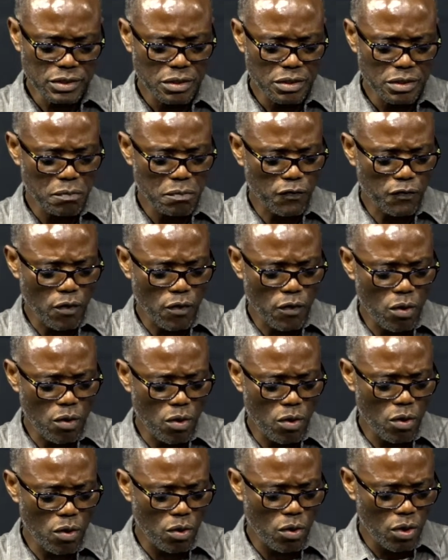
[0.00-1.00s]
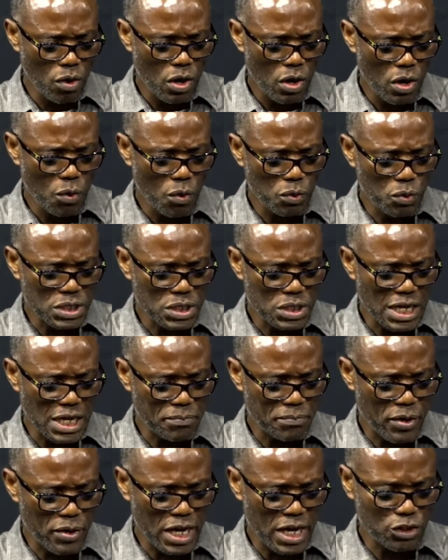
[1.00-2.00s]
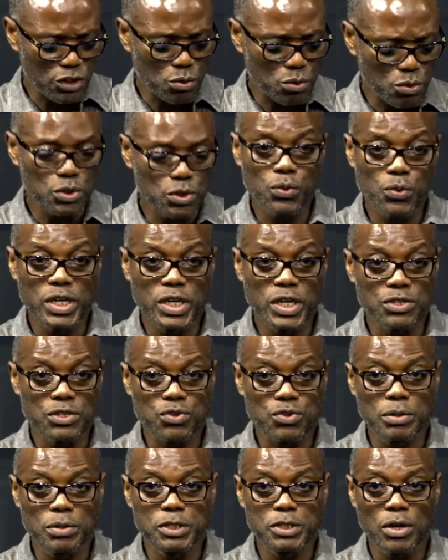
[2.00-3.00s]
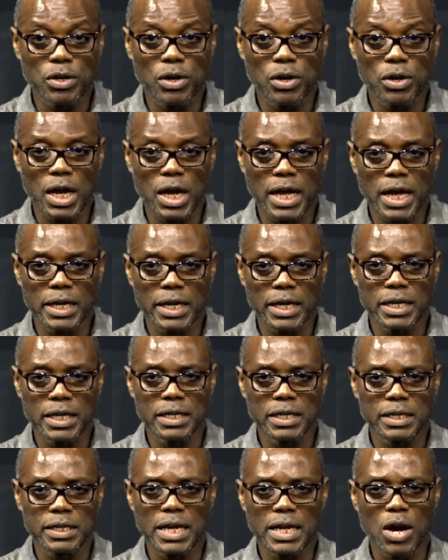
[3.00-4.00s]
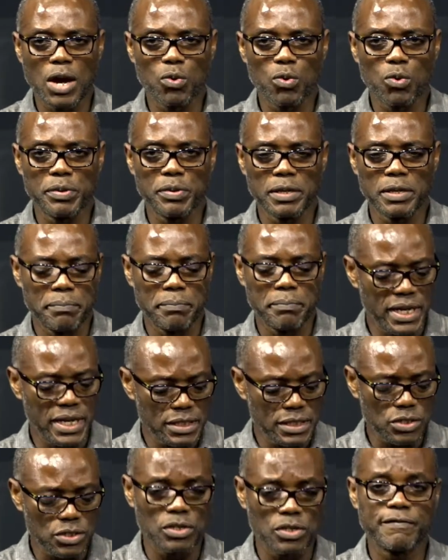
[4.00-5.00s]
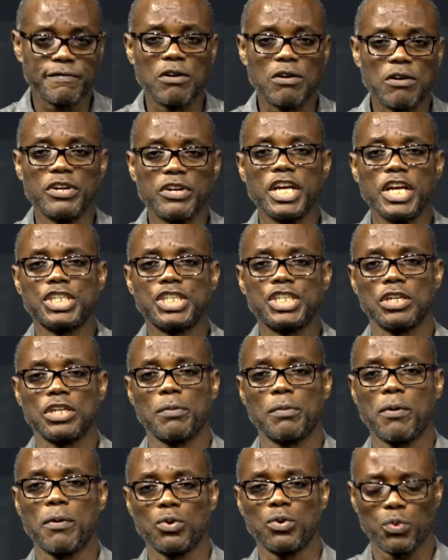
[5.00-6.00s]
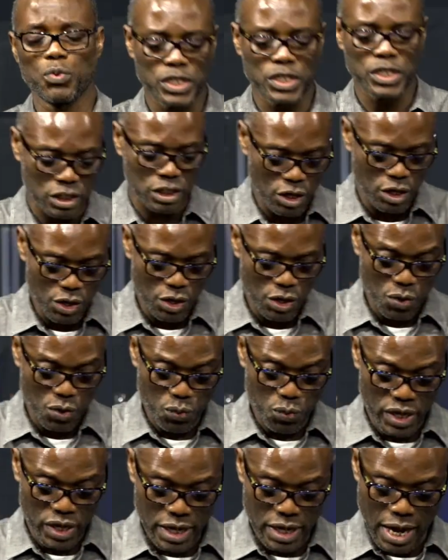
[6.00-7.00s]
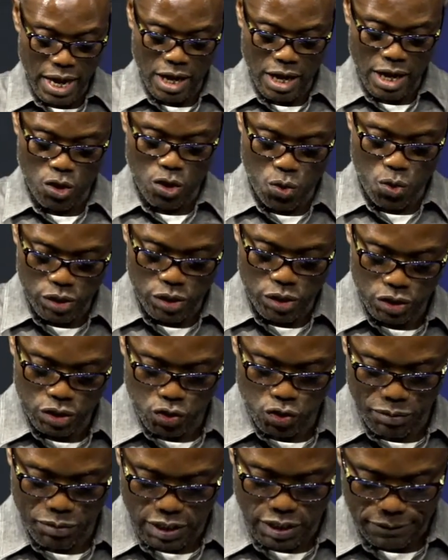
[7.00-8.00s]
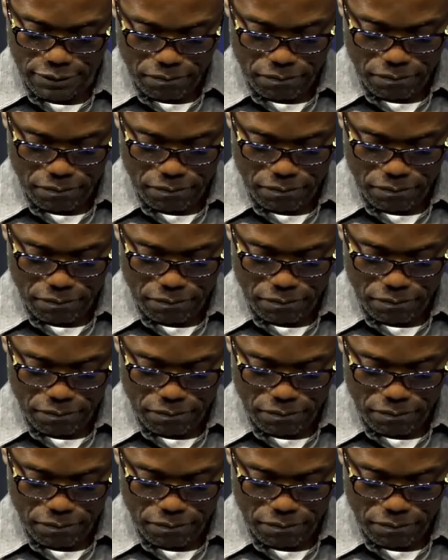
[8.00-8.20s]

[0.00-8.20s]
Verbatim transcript: Before we start praying, I just want to read a scripture, and that will be the basis or the foundation upon which we are going to be